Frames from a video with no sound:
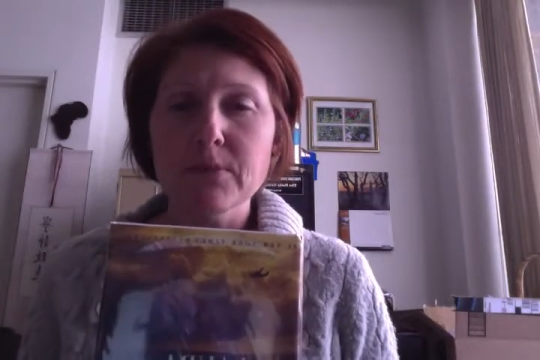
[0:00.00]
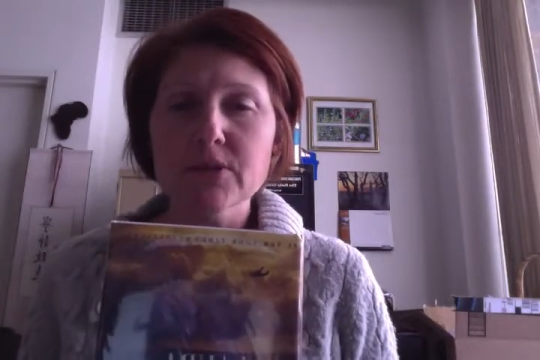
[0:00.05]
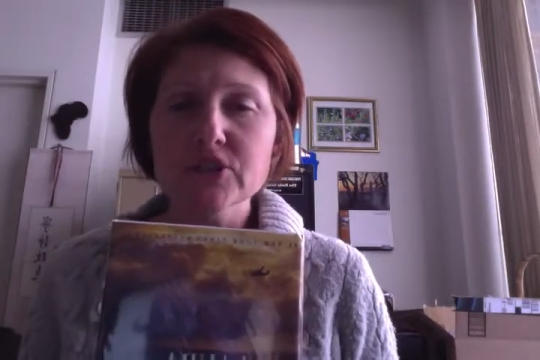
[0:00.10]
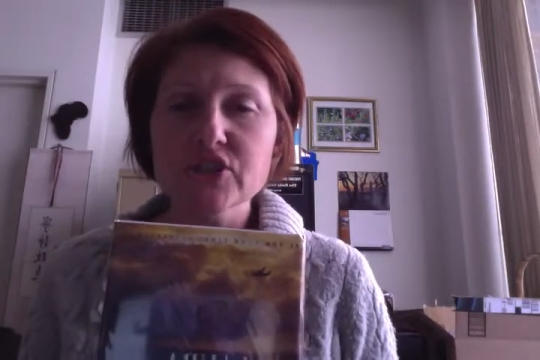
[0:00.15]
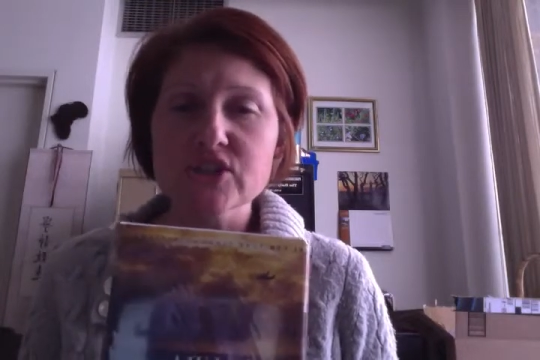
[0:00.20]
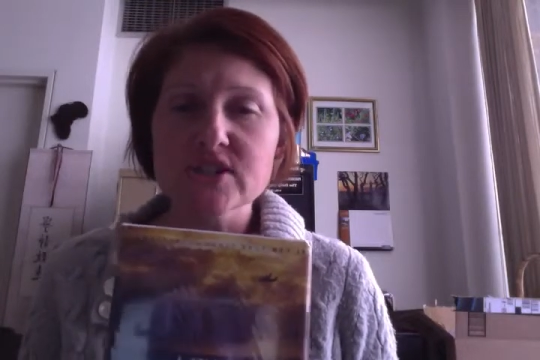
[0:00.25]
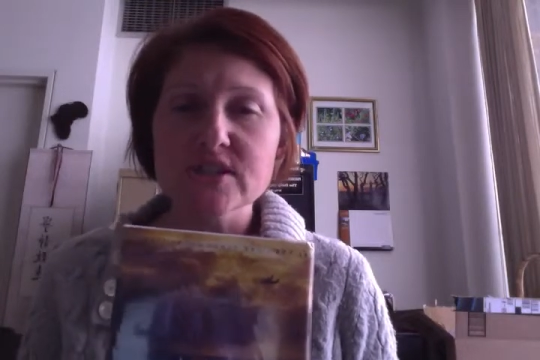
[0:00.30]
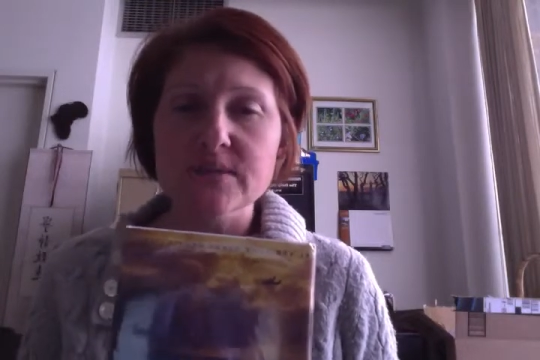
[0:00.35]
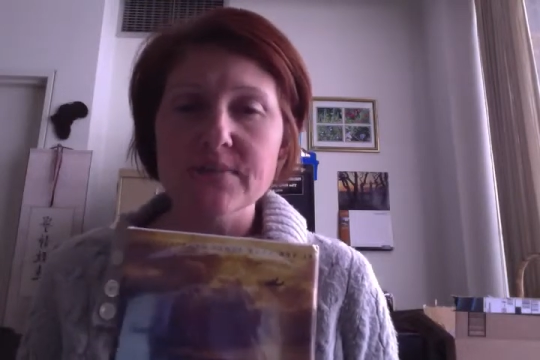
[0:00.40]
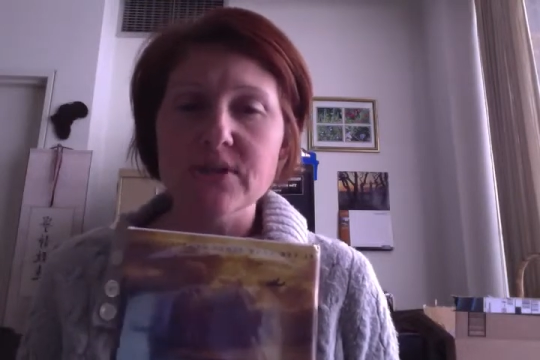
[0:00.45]

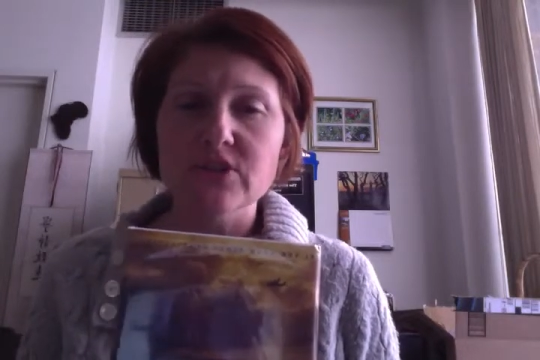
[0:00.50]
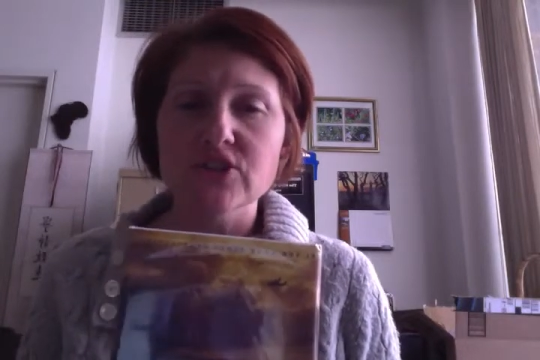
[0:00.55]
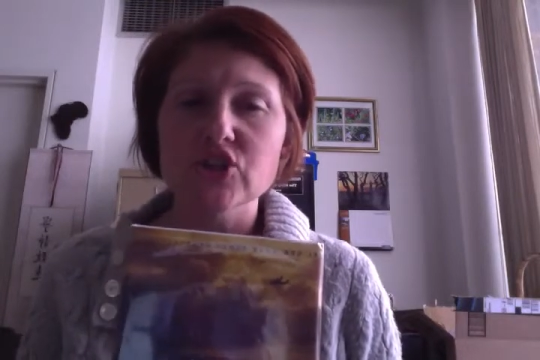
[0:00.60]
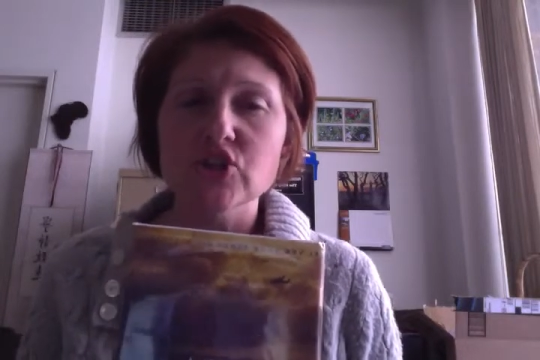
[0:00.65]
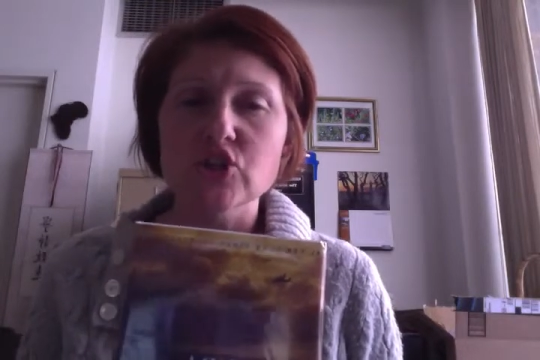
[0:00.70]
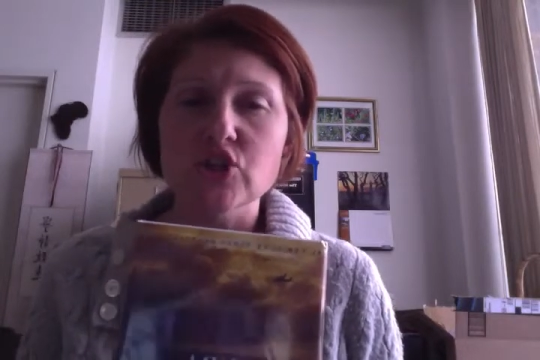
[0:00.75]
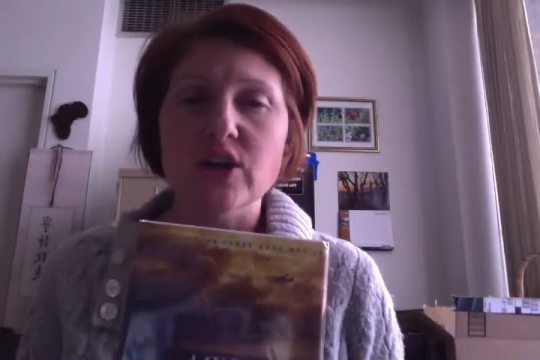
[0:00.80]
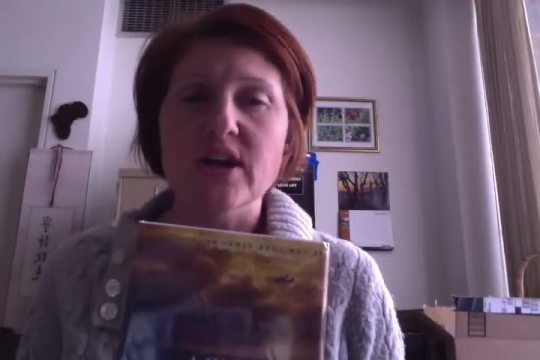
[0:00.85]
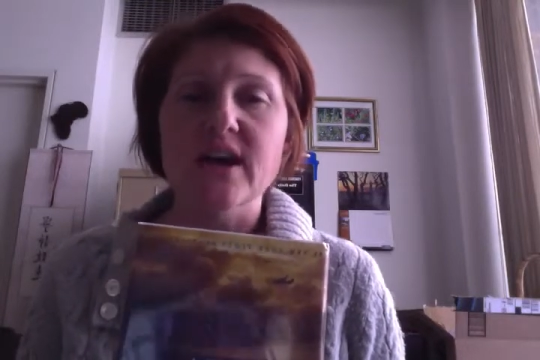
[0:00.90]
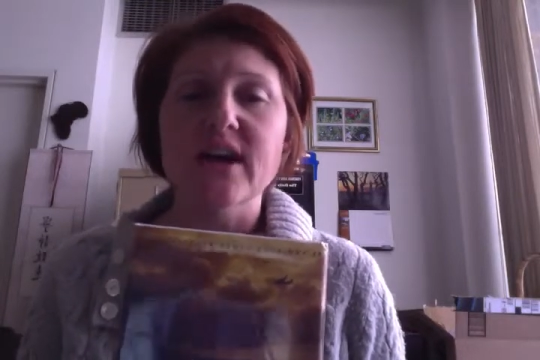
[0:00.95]
pushes him on the
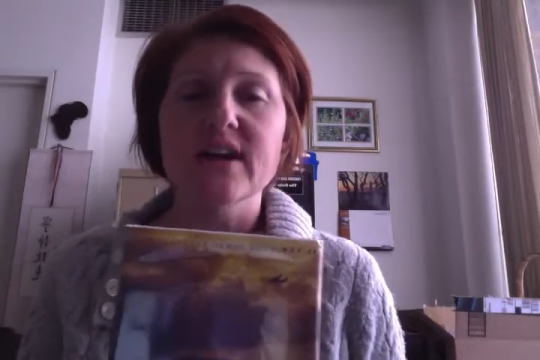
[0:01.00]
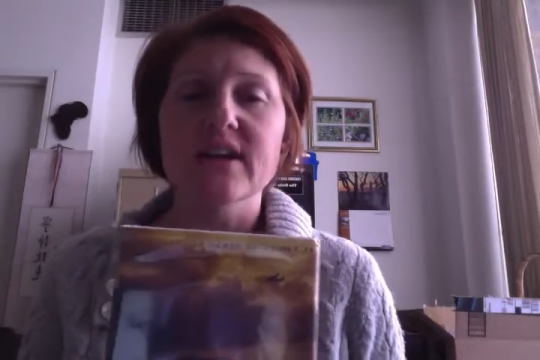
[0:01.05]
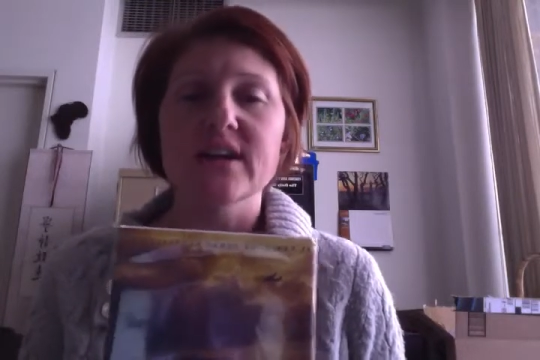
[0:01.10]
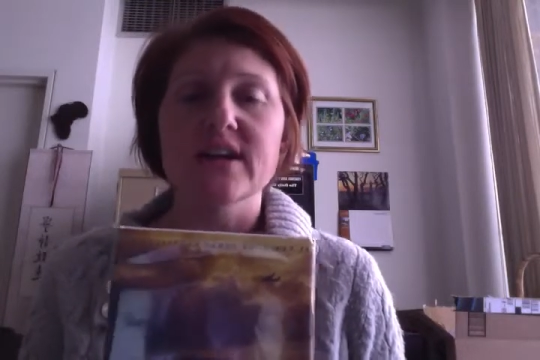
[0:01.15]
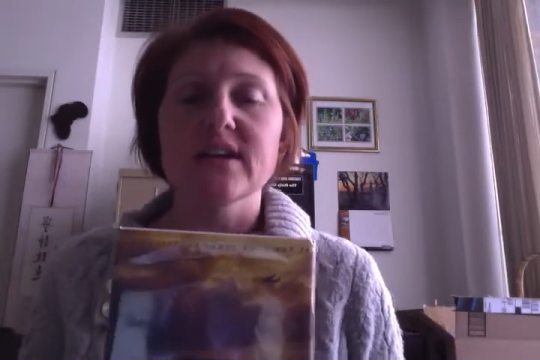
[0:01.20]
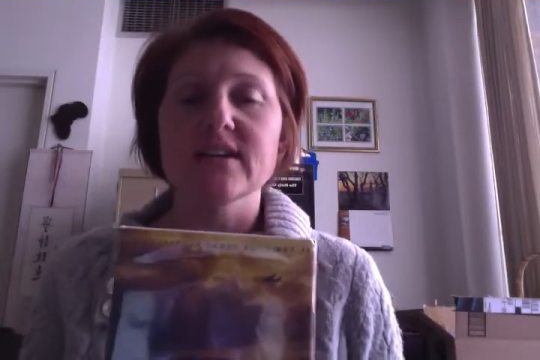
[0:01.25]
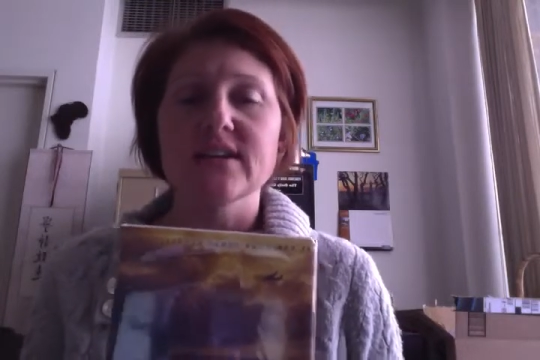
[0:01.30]
track,